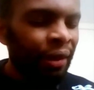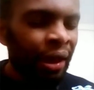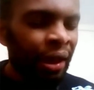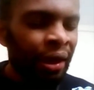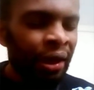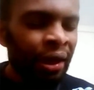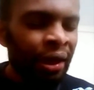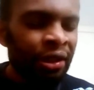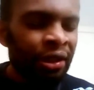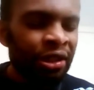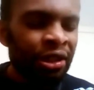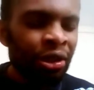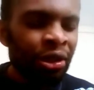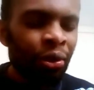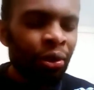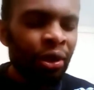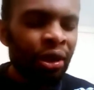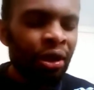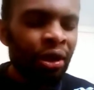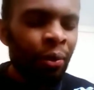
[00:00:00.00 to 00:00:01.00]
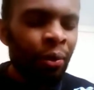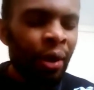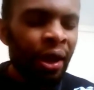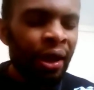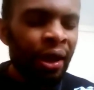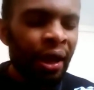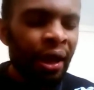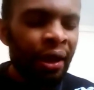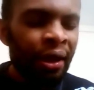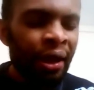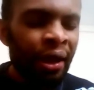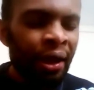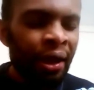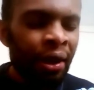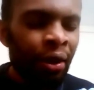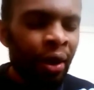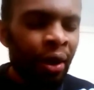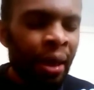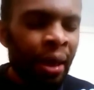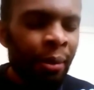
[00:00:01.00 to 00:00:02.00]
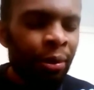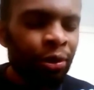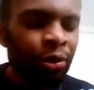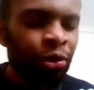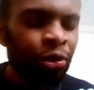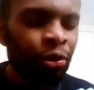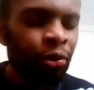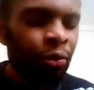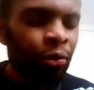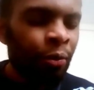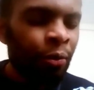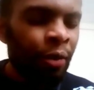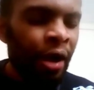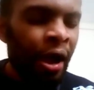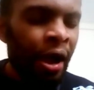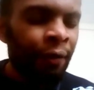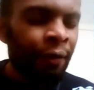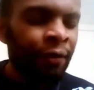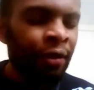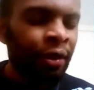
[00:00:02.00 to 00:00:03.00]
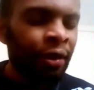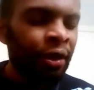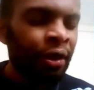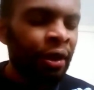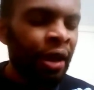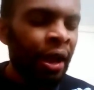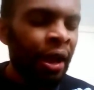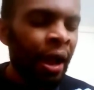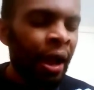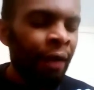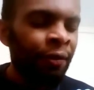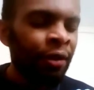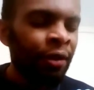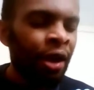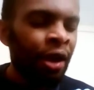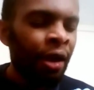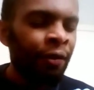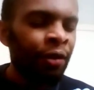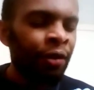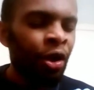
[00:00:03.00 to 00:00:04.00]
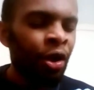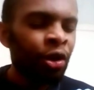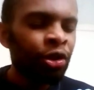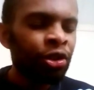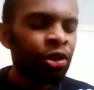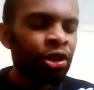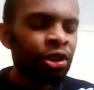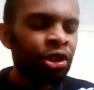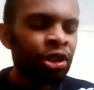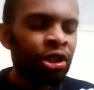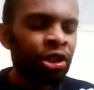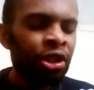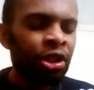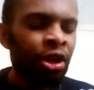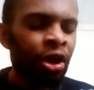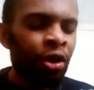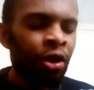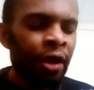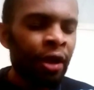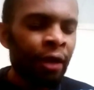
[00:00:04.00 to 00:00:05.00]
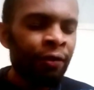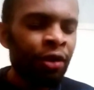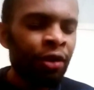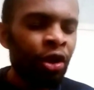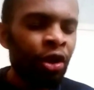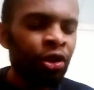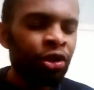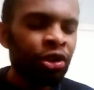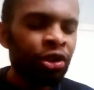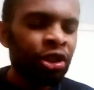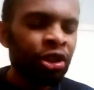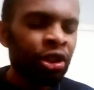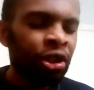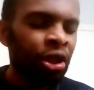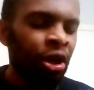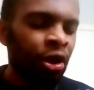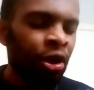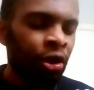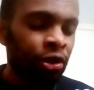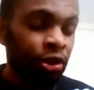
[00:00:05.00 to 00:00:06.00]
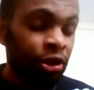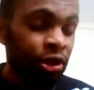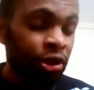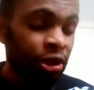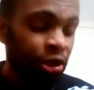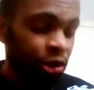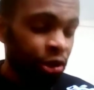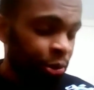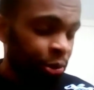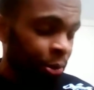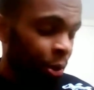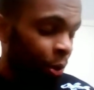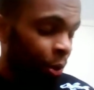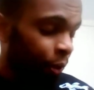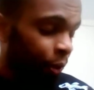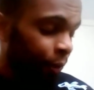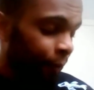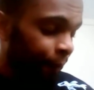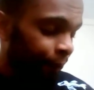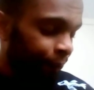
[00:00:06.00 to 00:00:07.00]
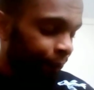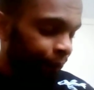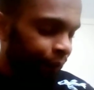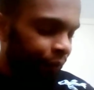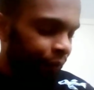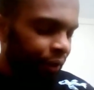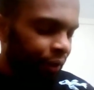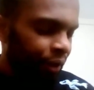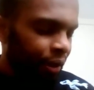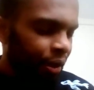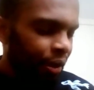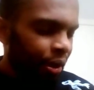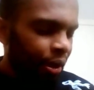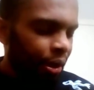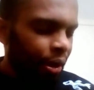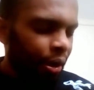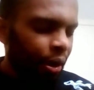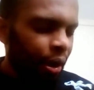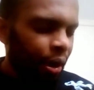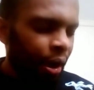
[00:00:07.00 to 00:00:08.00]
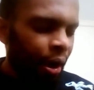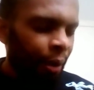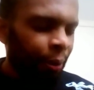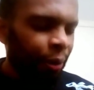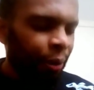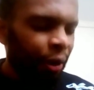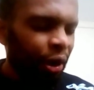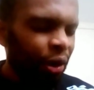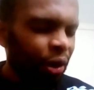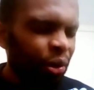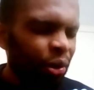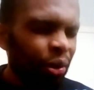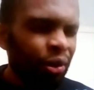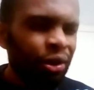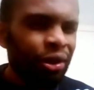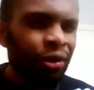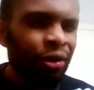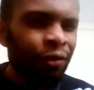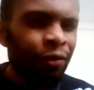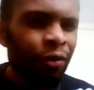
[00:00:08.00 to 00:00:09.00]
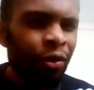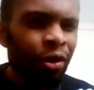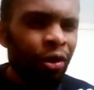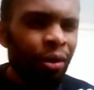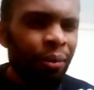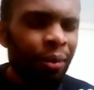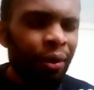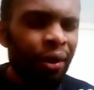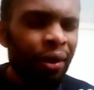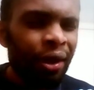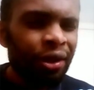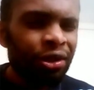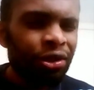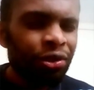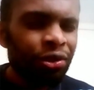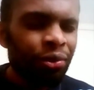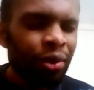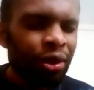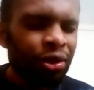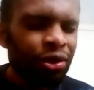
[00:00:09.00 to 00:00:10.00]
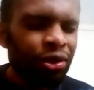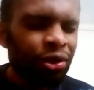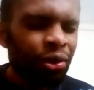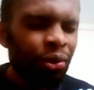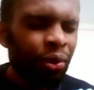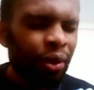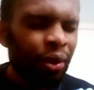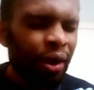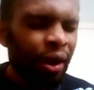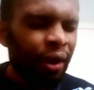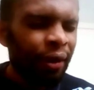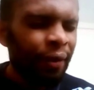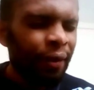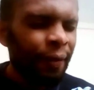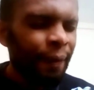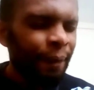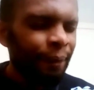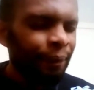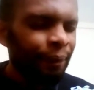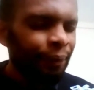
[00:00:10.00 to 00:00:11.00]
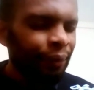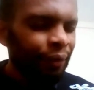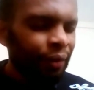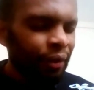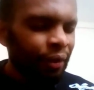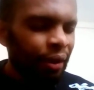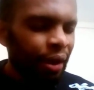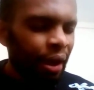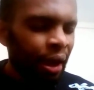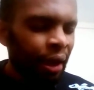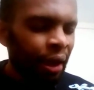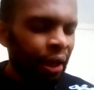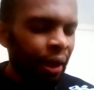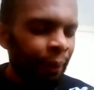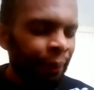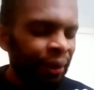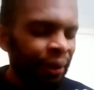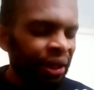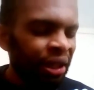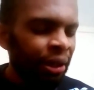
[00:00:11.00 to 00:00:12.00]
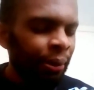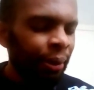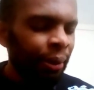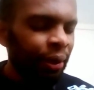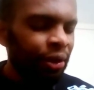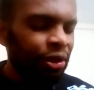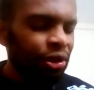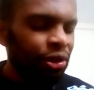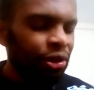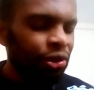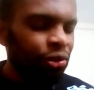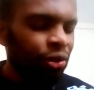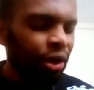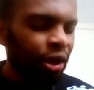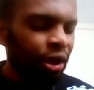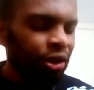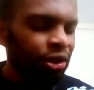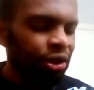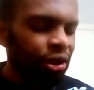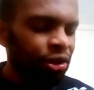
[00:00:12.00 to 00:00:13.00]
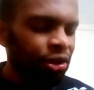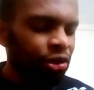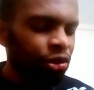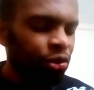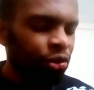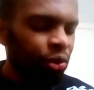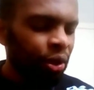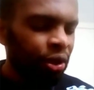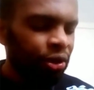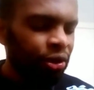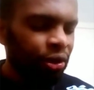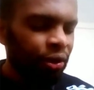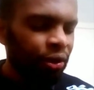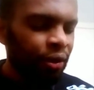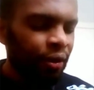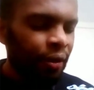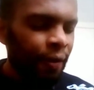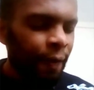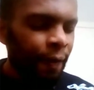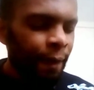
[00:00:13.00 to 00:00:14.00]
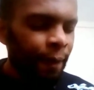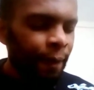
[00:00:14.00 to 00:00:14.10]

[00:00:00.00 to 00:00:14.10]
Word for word: that sealed in a way that they're not able to have the that have the have the urgency uh, have the urgency urgency to smoke. I pray anointing will fall upon that situation, oh God, and I plead the blood of Jesus Christ in that situation.